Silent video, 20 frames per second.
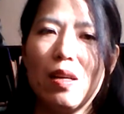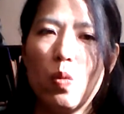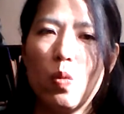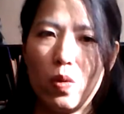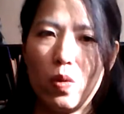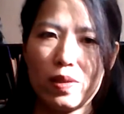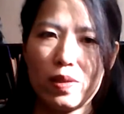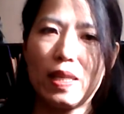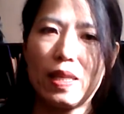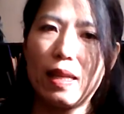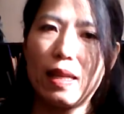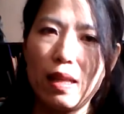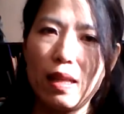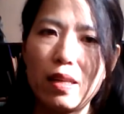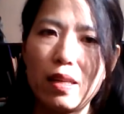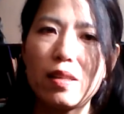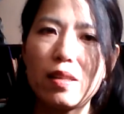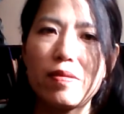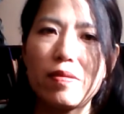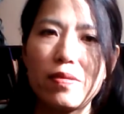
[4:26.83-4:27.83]
was in
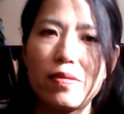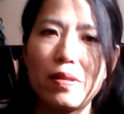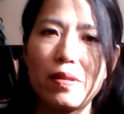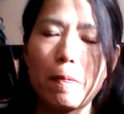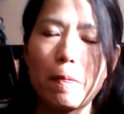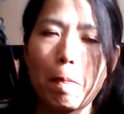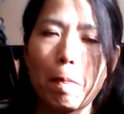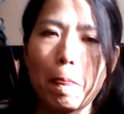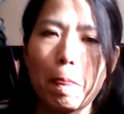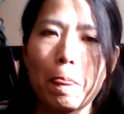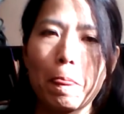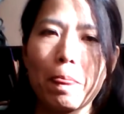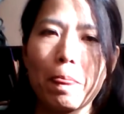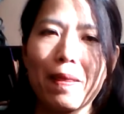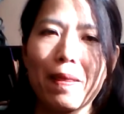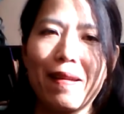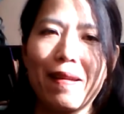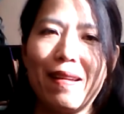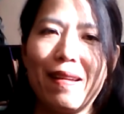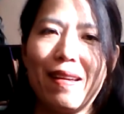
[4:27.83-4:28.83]
love.
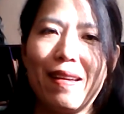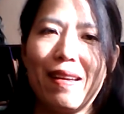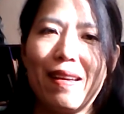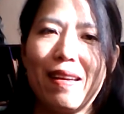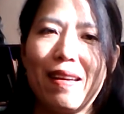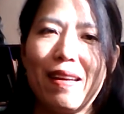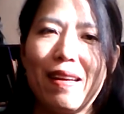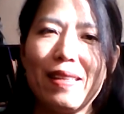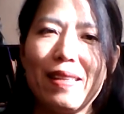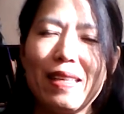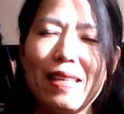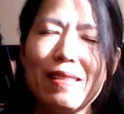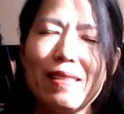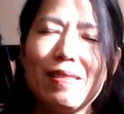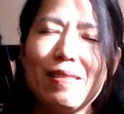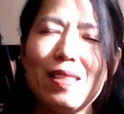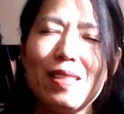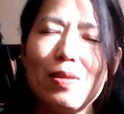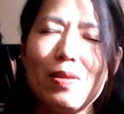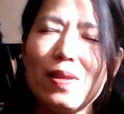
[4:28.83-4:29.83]
And then
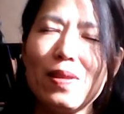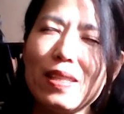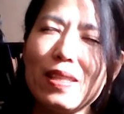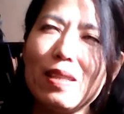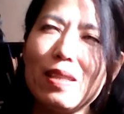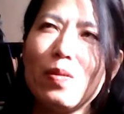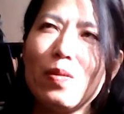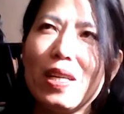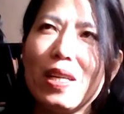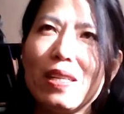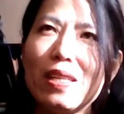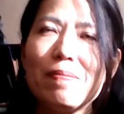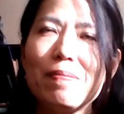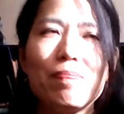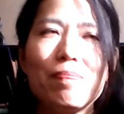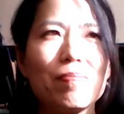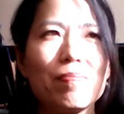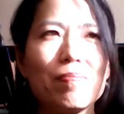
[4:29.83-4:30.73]
he was thinking, well,